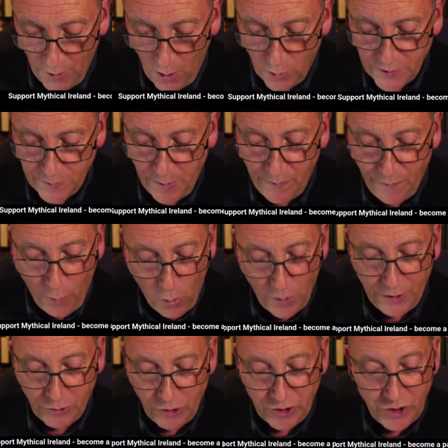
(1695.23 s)
those before
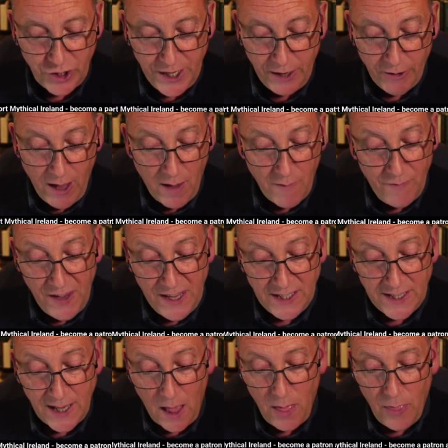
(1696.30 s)
the Christian era, viz.,